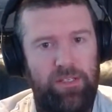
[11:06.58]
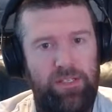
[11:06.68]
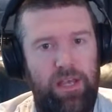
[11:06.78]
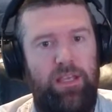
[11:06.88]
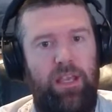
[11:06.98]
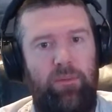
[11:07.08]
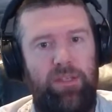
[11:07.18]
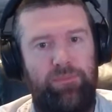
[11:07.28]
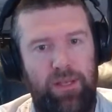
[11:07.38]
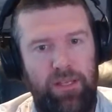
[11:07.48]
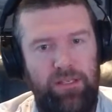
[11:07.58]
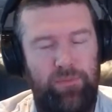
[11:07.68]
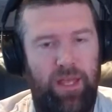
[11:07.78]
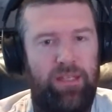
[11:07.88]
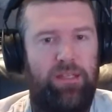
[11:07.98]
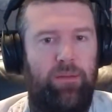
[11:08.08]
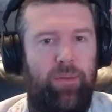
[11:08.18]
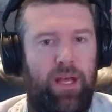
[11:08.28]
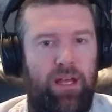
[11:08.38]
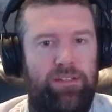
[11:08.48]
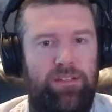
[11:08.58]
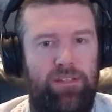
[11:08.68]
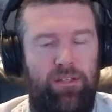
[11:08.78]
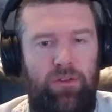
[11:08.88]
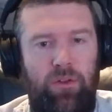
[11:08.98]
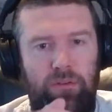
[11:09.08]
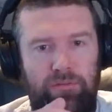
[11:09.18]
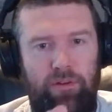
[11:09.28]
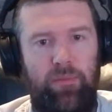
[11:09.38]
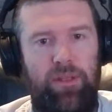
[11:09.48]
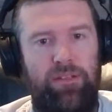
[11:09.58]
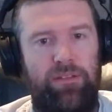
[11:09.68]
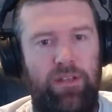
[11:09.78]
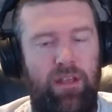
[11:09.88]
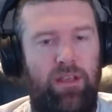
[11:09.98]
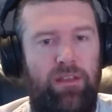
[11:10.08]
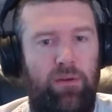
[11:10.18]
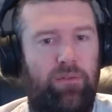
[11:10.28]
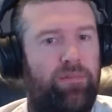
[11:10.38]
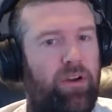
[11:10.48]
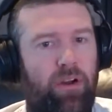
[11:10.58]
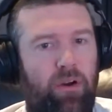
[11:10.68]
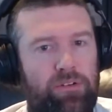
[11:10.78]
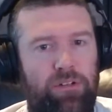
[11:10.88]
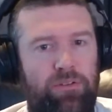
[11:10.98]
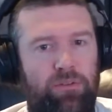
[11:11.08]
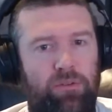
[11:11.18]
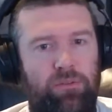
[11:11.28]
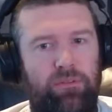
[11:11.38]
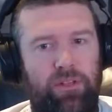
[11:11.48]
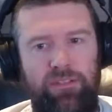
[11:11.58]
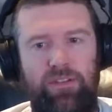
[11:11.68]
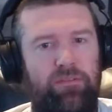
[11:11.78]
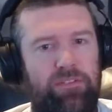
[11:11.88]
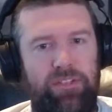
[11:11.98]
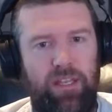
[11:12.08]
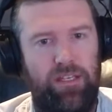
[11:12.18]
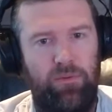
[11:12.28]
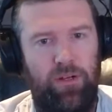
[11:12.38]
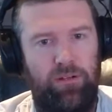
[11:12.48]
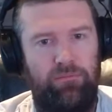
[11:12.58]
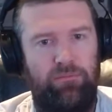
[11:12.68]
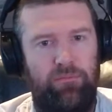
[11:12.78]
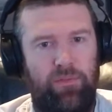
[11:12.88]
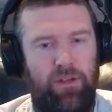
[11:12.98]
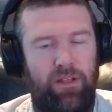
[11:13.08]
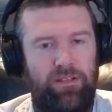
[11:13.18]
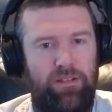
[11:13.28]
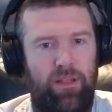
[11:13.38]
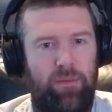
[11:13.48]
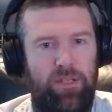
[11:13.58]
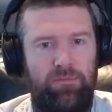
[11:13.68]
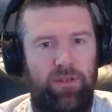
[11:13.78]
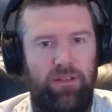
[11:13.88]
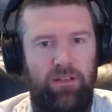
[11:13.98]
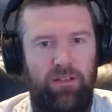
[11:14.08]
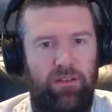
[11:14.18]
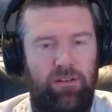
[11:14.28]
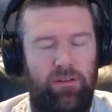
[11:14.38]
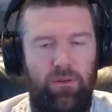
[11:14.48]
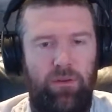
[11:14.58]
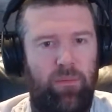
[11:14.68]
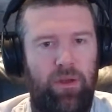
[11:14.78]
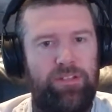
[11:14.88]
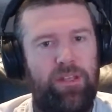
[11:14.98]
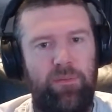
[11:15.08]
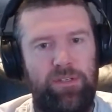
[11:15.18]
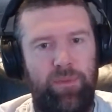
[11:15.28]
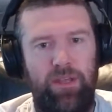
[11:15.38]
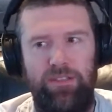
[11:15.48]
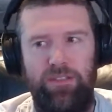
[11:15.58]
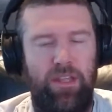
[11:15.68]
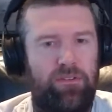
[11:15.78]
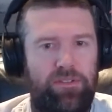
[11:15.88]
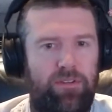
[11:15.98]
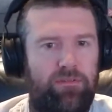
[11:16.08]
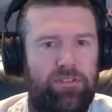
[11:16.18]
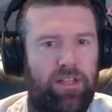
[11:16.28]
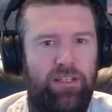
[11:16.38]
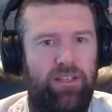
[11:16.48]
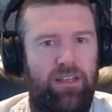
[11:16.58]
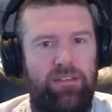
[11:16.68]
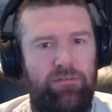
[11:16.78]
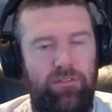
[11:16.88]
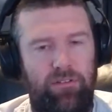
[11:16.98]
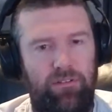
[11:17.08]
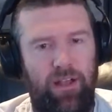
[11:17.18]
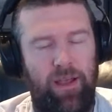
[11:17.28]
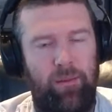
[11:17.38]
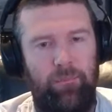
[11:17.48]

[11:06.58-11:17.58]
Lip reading: The mistake MSPs made in the past that you can learn from is they were very horizontal. They serviced anyone as an MSP. You look at most MSPs, they'll service like 10 different